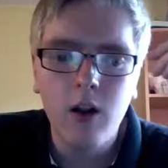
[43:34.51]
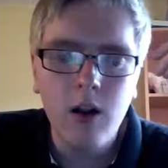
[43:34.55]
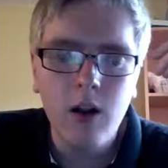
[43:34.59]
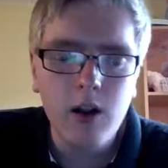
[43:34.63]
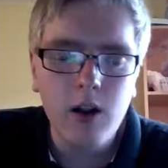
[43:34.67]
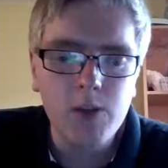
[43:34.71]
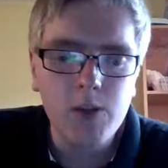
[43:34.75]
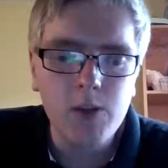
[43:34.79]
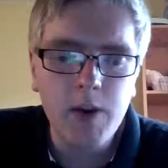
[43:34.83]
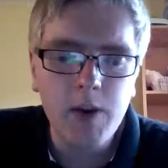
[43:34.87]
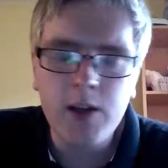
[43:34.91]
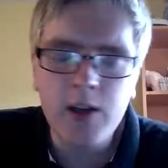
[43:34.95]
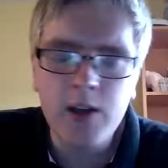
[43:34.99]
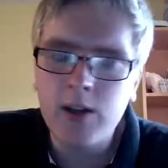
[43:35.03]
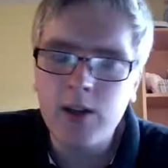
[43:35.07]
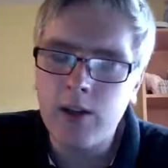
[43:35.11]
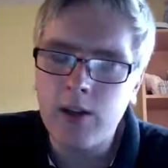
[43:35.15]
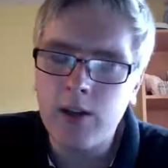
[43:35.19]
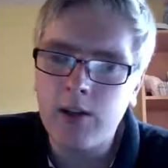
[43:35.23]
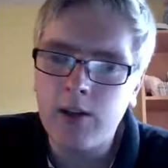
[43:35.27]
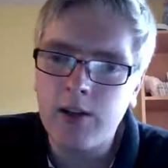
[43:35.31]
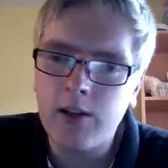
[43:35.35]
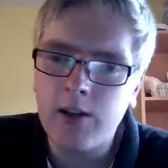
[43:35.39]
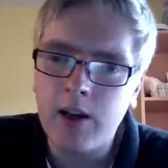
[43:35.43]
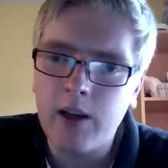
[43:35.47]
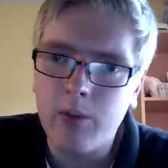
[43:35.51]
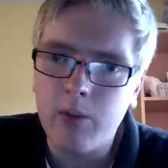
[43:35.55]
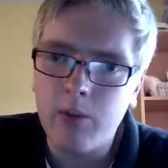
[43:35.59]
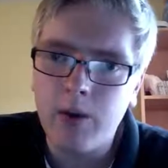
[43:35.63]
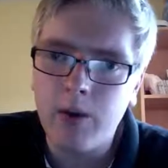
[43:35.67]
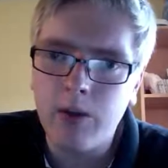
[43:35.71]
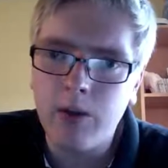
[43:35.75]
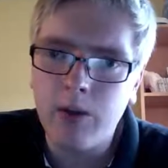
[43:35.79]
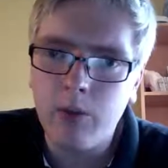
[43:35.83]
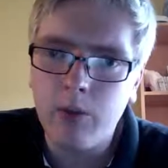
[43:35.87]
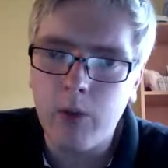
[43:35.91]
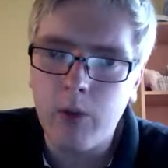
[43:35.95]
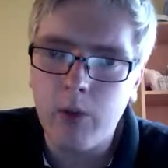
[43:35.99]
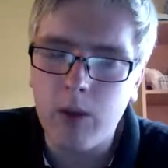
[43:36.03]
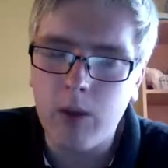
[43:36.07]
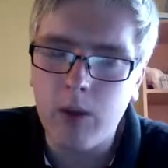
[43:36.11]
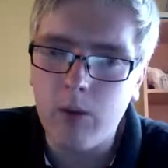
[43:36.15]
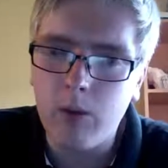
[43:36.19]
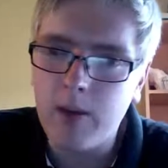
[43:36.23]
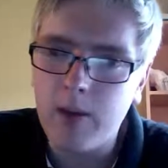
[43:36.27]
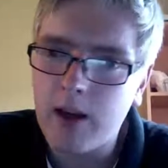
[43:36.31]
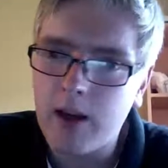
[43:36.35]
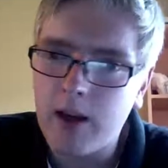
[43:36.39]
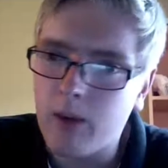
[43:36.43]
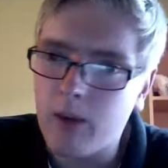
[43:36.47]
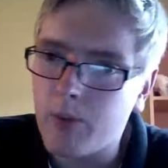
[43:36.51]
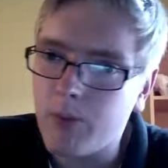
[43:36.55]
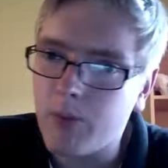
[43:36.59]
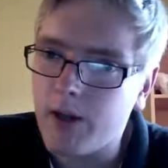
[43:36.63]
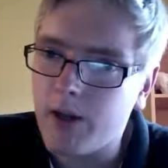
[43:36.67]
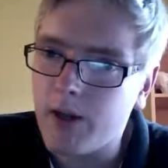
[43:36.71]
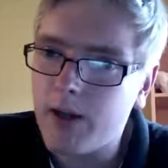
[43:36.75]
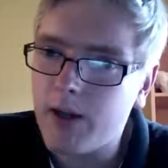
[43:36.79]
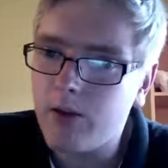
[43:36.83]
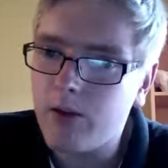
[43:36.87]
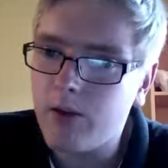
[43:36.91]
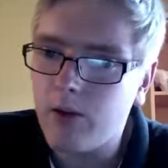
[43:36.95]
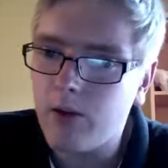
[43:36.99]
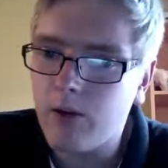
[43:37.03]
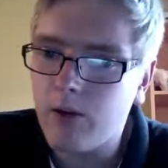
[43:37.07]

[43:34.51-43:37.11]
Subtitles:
especially today when they were making Play-Doh.